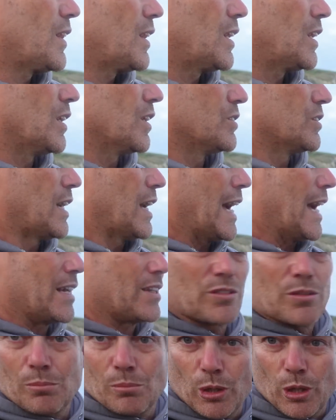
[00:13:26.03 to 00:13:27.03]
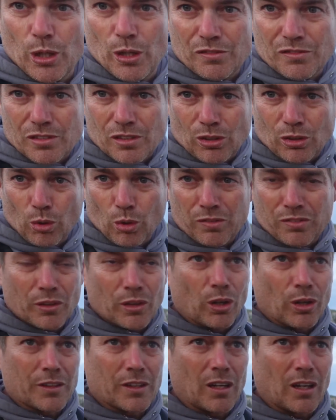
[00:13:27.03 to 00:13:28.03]
because it hasn't moved an awful
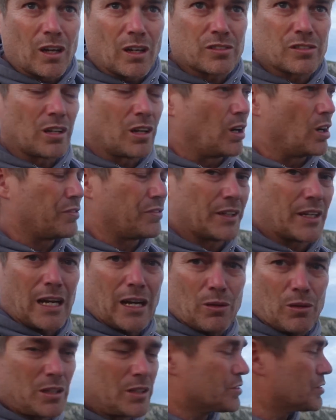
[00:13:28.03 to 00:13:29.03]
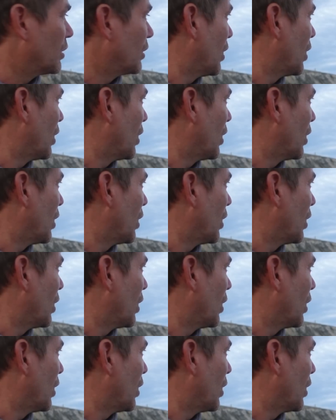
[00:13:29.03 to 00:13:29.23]
lot in the last half an hour, so